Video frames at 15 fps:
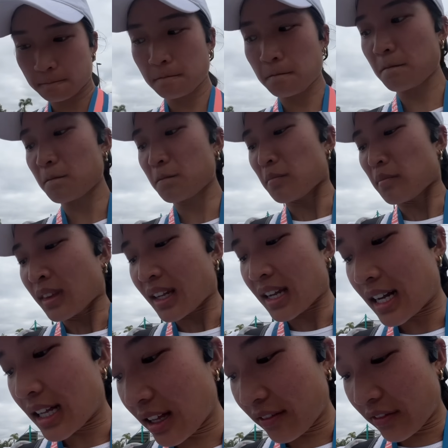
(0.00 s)
Good job.
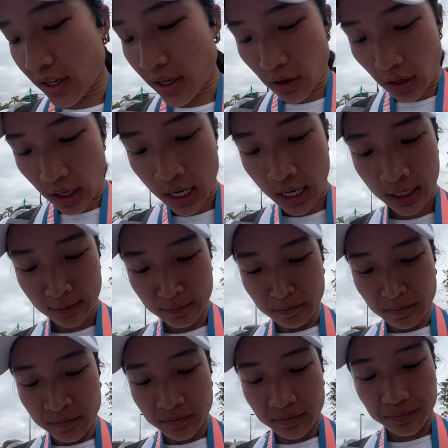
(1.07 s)
I love you. Oh my
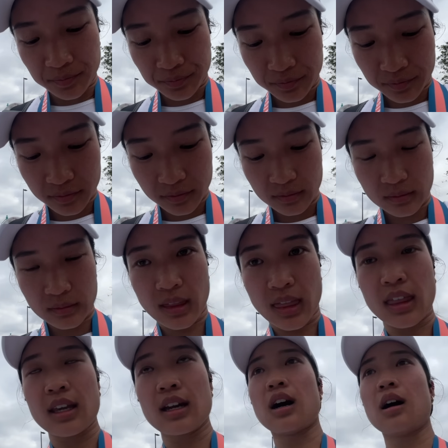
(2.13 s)
god.
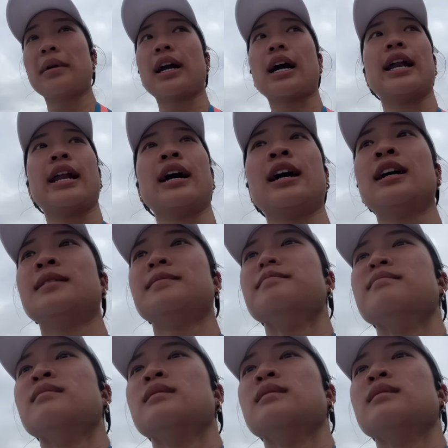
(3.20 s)
Oh my god.